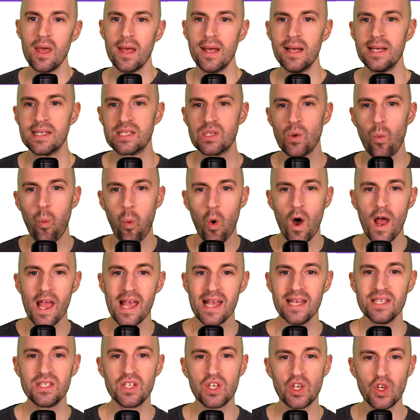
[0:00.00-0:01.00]
So what
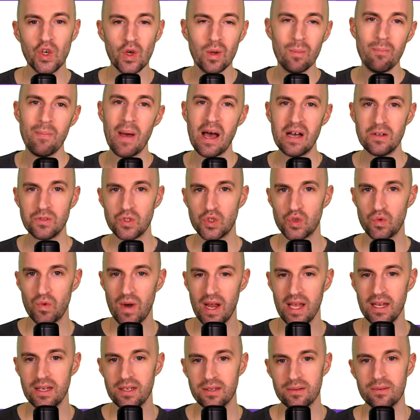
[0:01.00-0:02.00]
is a good bounce
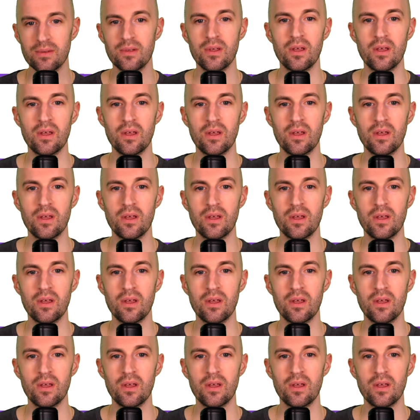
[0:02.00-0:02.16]
rate?